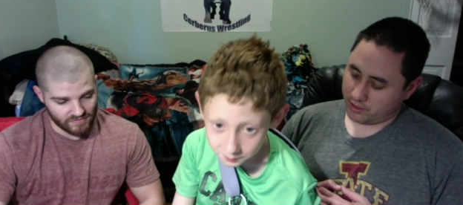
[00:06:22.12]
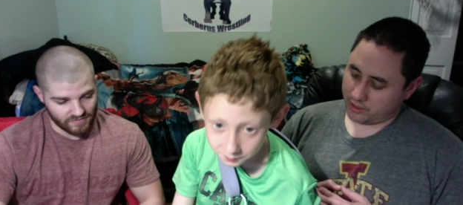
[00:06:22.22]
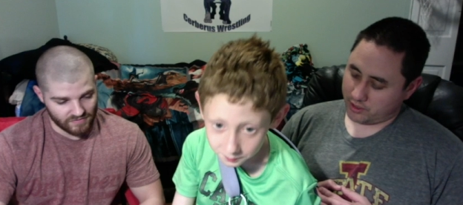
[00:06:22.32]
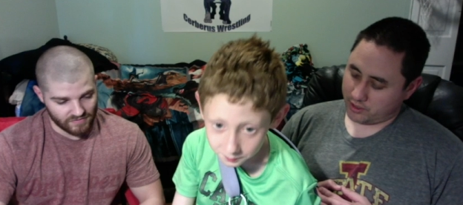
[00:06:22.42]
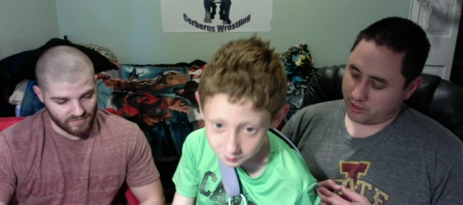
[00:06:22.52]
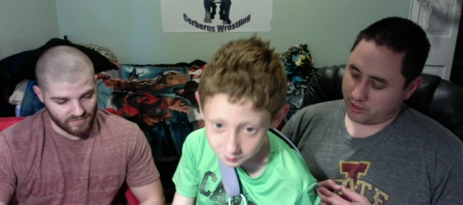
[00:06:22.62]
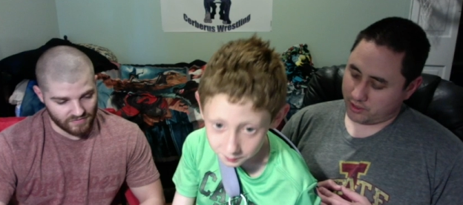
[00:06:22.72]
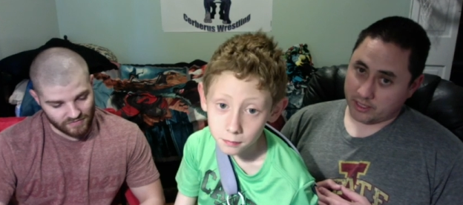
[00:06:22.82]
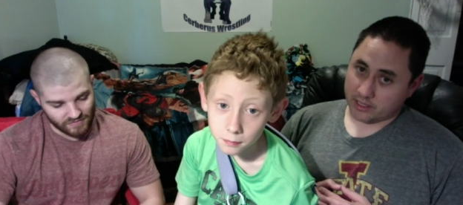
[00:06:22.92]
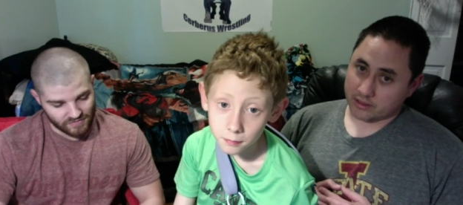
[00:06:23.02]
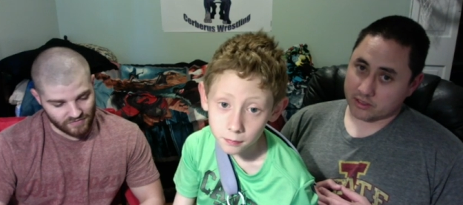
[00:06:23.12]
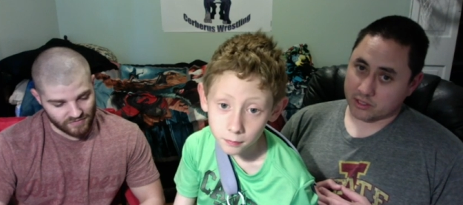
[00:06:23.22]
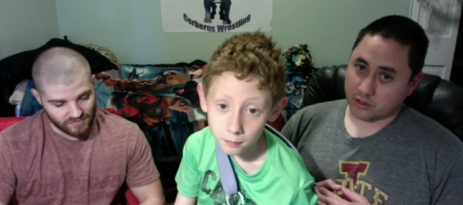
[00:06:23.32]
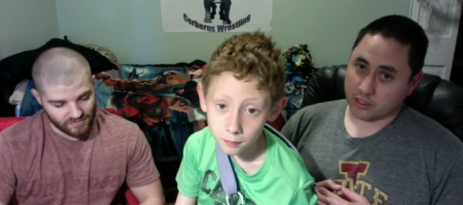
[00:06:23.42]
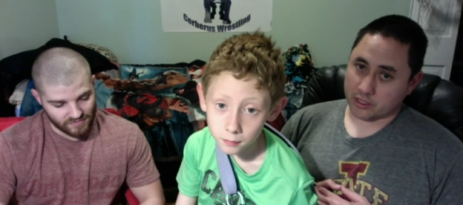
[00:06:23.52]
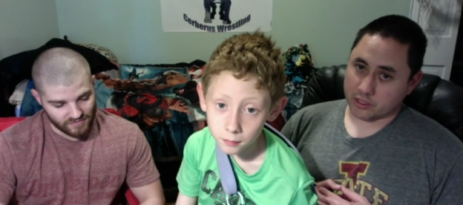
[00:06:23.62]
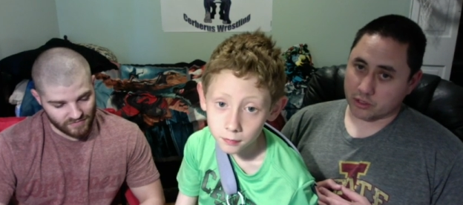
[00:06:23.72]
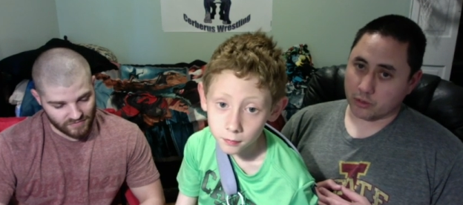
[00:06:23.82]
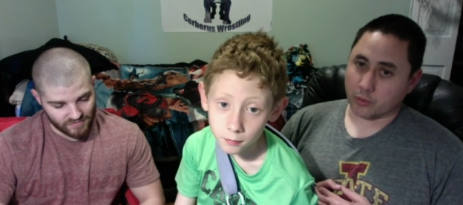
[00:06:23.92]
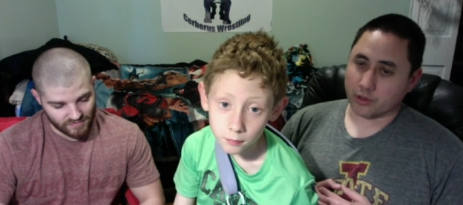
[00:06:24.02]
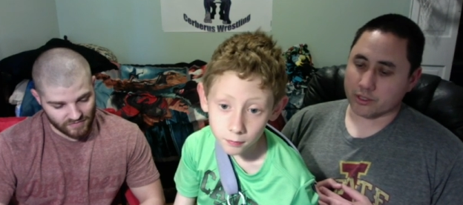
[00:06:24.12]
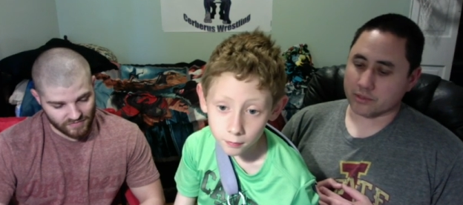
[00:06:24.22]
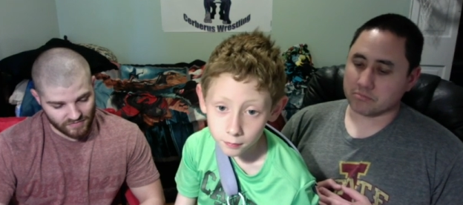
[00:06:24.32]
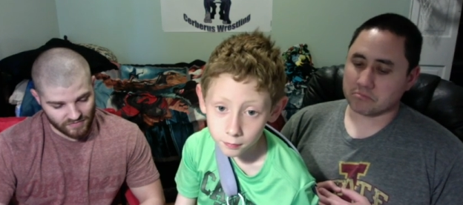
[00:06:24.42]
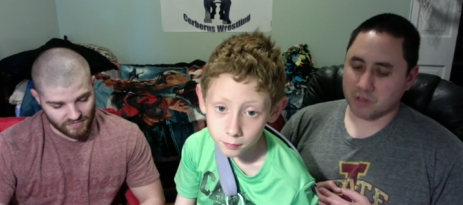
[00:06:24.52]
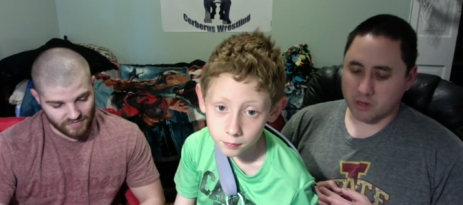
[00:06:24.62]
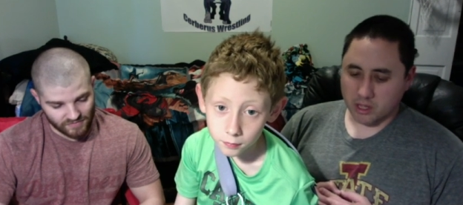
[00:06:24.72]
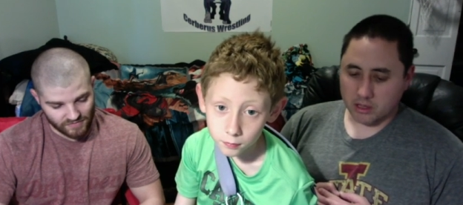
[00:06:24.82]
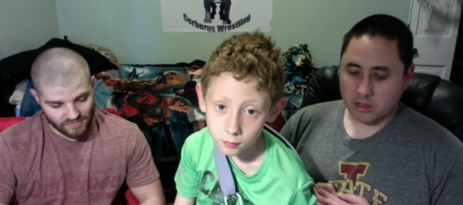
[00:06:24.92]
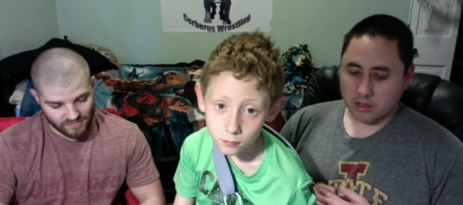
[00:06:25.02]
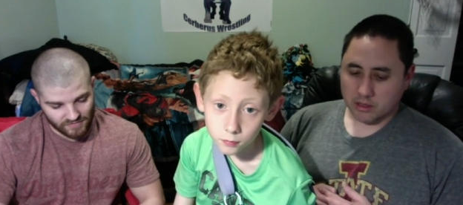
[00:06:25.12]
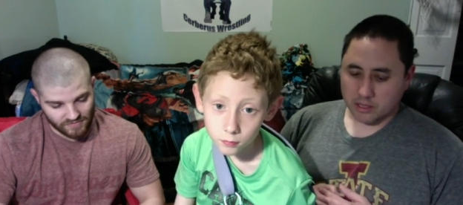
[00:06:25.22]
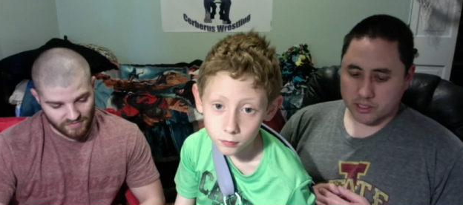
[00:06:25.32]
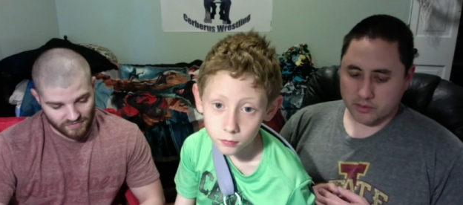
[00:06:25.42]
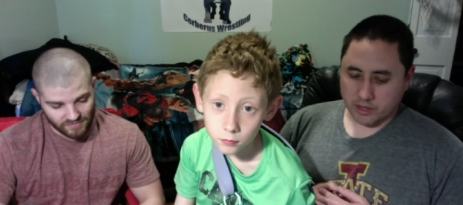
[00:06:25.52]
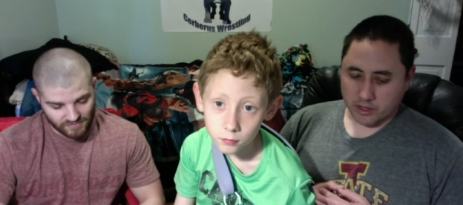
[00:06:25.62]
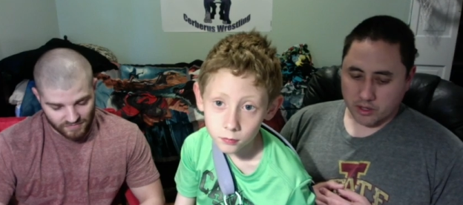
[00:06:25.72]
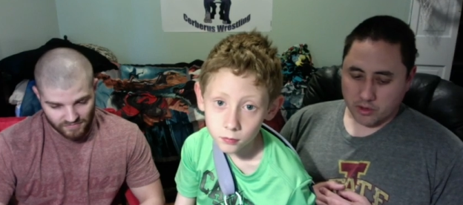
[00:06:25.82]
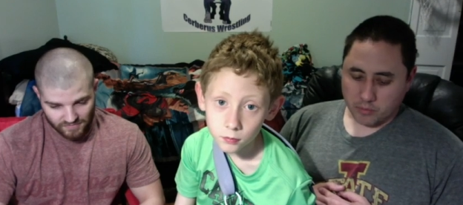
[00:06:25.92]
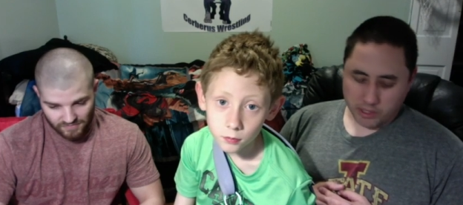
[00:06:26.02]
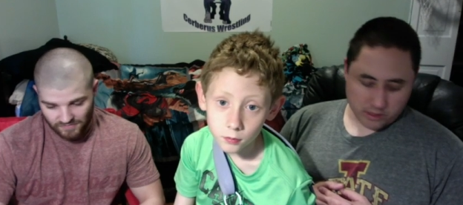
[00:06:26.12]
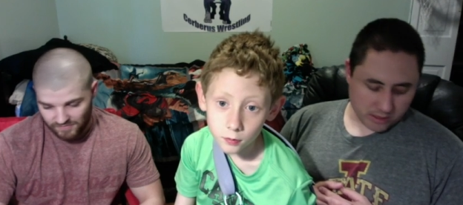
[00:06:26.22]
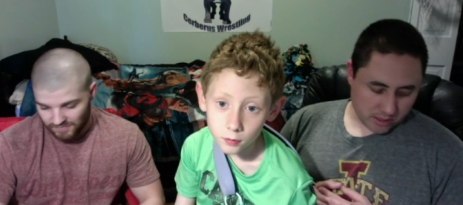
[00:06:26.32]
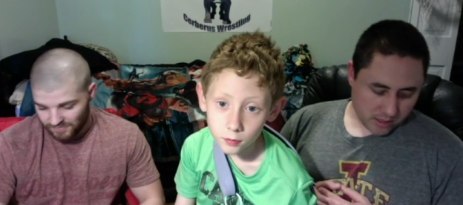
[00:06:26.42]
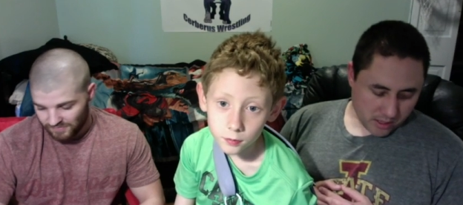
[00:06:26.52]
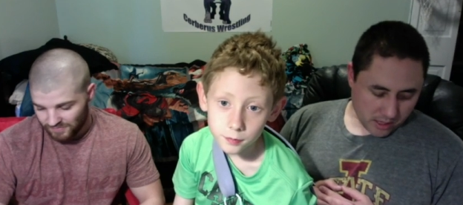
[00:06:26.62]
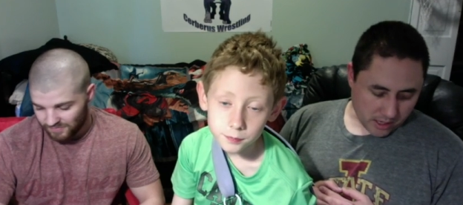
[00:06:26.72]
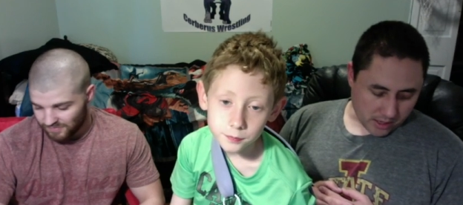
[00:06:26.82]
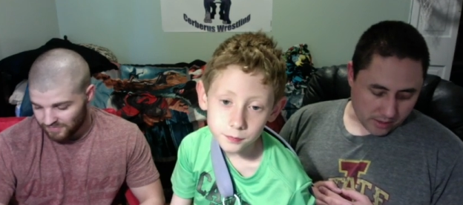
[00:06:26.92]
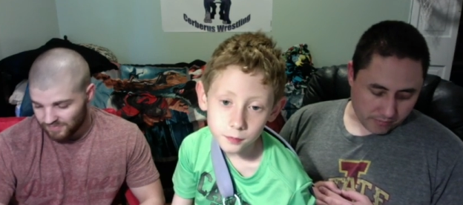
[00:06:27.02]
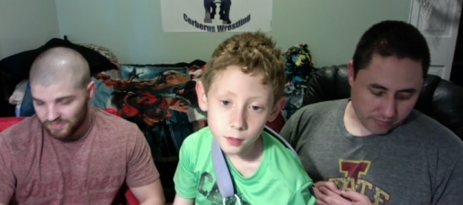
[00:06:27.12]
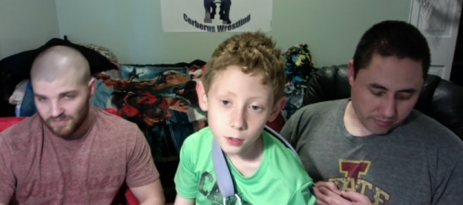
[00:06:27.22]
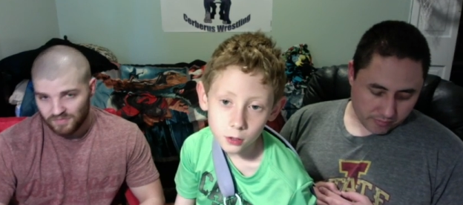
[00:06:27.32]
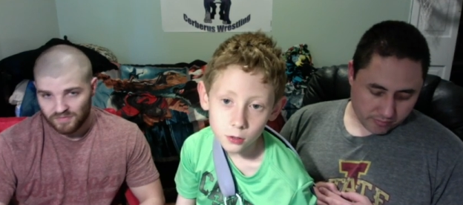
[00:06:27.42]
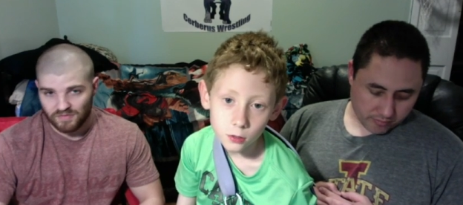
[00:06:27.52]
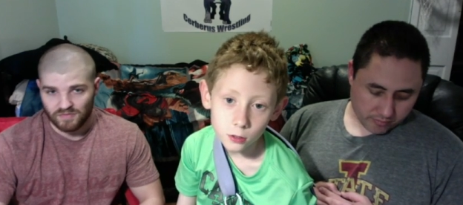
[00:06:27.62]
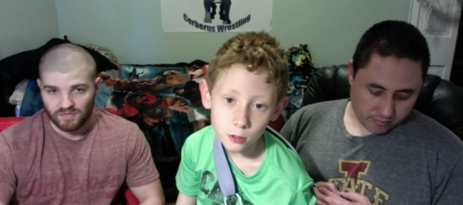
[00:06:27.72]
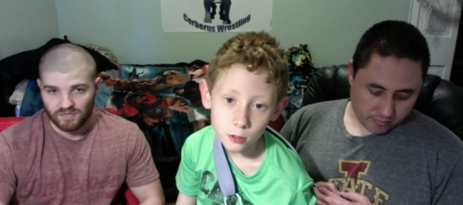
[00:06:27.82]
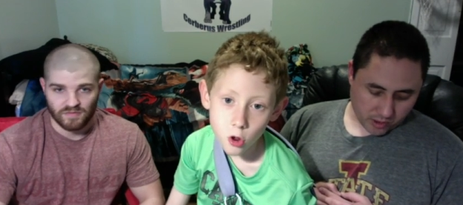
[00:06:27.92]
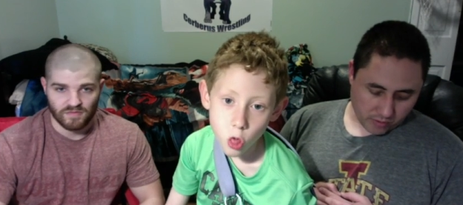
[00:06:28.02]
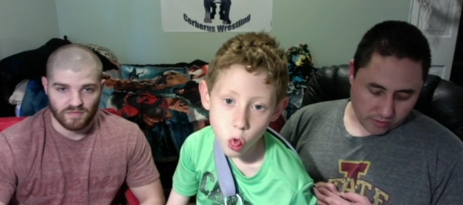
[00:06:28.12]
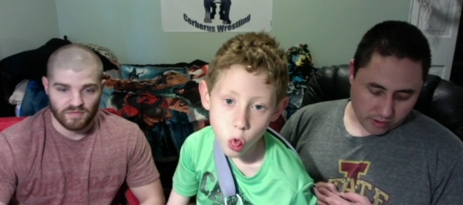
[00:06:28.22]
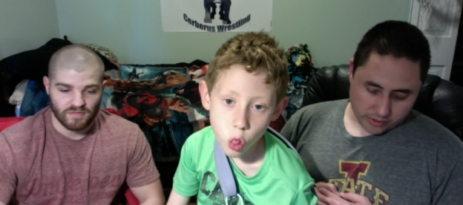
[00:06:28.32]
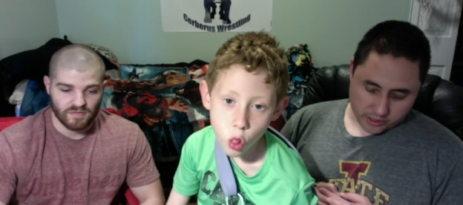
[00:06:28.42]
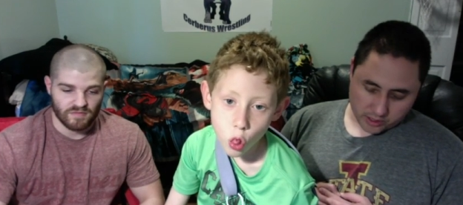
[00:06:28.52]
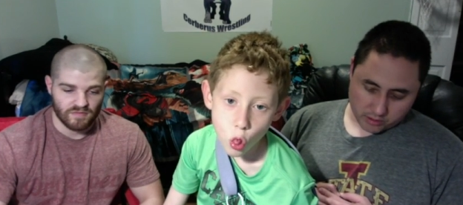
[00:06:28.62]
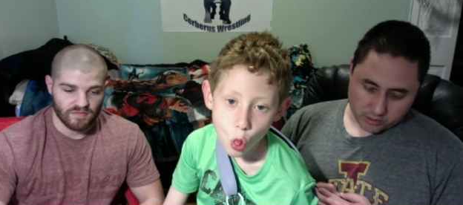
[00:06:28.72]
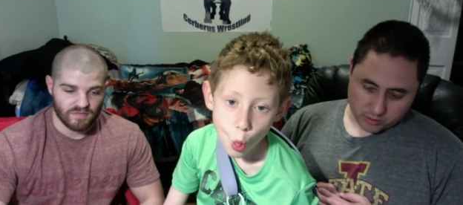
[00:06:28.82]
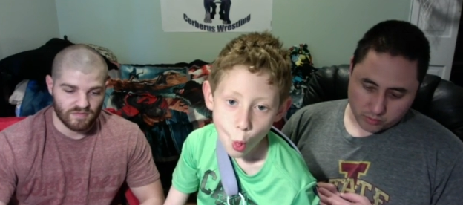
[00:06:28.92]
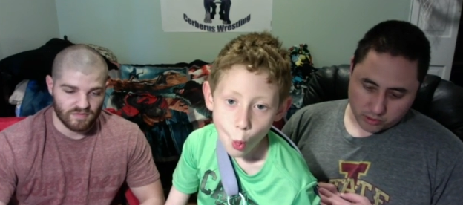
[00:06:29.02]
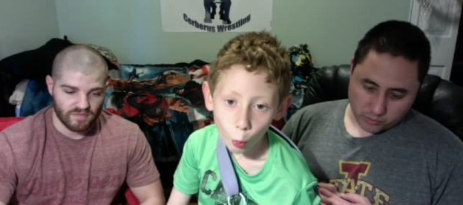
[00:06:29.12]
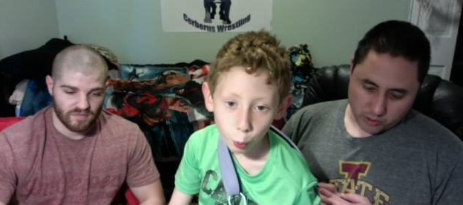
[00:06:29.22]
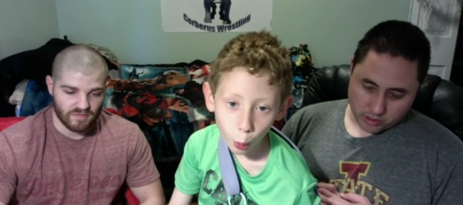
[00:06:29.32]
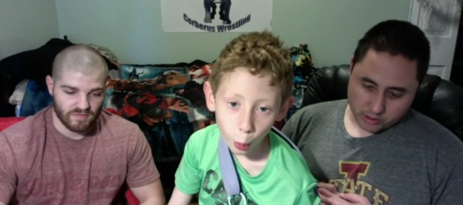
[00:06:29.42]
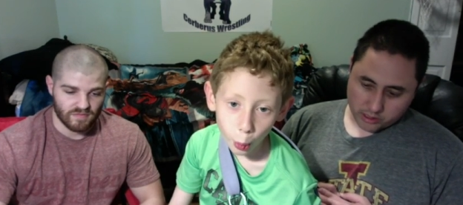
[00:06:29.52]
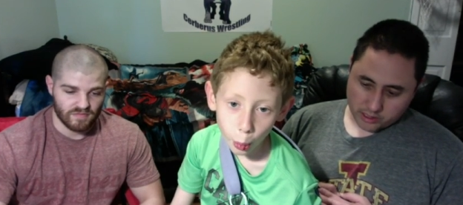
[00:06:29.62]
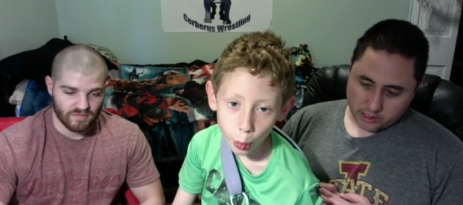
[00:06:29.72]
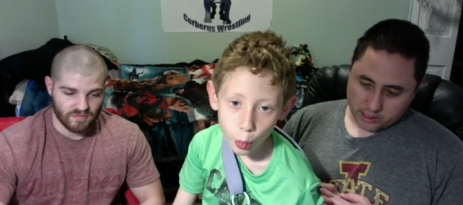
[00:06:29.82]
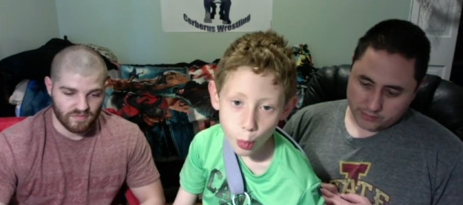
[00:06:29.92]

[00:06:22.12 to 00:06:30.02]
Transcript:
Speaker 1: Yeah. Yeah. So it gets a little worrisome. Okay, that's fine. But um, overall, I think you did really well. Uh, I've